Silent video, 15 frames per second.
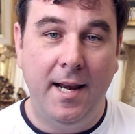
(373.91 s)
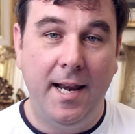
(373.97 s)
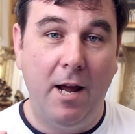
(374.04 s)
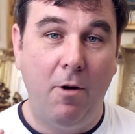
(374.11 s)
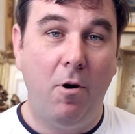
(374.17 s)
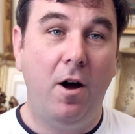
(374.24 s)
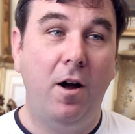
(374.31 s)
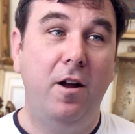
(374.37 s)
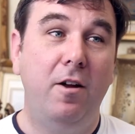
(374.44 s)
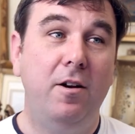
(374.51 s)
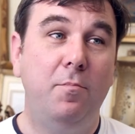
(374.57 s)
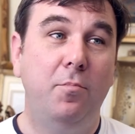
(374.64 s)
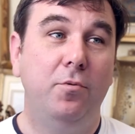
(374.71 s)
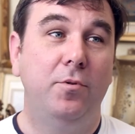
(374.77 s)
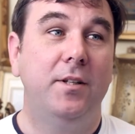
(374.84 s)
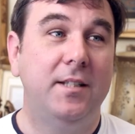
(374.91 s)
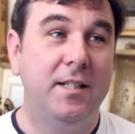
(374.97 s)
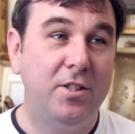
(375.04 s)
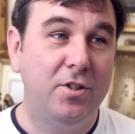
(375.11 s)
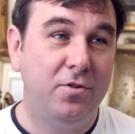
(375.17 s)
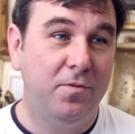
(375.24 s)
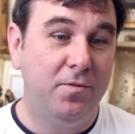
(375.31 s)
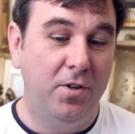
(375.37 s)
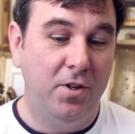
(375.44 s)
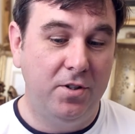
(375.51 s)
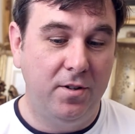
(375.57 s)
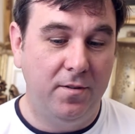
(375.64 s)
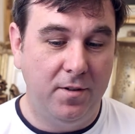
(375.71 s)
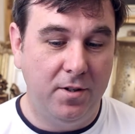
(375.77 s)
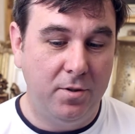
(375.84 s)
Now, I only bought the digital
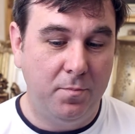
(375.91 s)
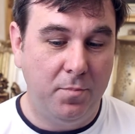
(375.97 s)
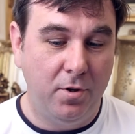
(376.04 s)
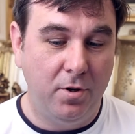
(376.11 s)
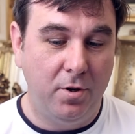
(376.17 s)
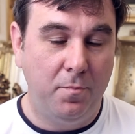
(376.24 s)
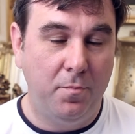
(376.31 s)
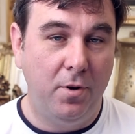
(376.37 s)
version of this book,